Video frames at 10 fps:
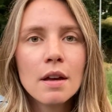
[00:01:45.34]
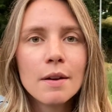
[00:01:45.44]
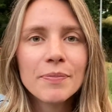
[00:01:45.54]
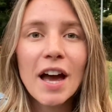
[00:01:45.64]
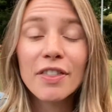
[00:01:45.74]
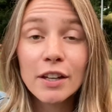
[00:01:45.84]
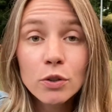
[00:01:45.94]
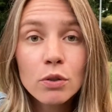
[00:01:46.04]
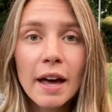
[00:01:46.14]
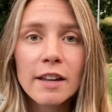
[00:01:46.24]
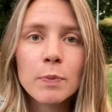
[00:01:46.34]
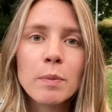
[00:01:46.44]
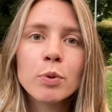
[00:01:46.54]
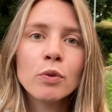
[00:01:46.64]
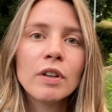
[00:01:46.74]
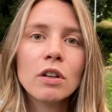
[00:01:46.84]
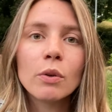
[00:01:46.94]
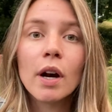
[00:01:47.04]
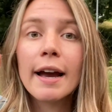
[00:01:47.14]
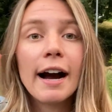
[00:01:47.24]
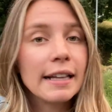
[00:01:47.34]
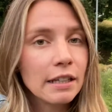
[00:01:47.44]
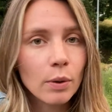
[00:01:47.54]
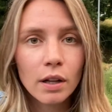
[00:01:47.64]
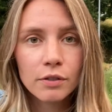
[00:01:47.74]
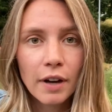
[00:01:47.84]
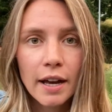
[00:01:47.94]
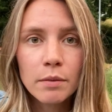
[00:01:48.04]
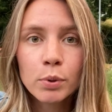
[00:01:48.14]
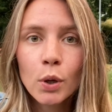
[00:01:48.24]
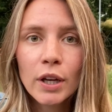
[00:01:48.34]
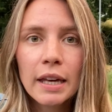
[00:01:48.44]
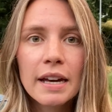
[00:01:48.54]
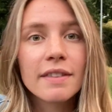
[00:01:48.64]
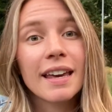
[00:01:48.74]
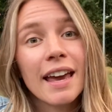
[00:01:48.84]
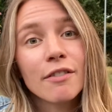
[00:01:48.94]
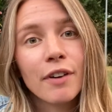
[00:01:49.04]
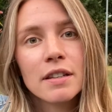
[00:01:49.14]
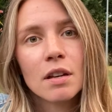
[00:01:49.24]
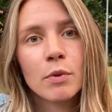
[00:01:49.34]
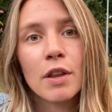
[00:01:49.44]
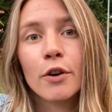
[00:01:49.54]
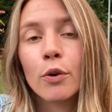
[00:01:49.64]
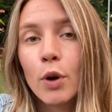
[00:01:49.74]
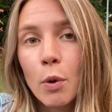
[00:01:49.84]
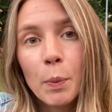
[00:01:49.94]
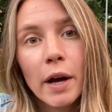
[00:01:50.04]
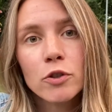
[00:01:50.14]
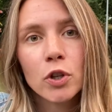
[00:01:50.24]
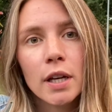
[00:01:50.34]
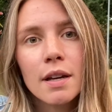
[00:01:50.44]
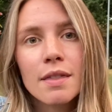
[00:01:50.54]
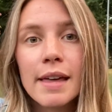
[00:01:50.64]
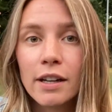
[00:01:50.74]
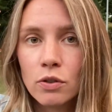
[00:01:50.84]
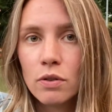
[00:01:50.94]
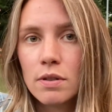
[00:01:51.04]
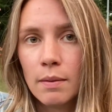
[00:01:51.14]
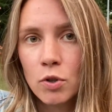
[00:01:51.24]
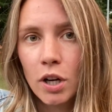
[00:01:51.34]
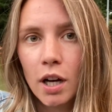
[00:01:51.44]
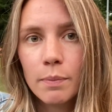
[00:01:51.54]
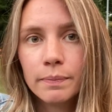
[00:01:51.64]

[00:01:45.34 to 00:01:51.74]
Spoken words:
How they do that is by proving you are a highly qualified employee and they can't find someone in their own home country that can do the same job.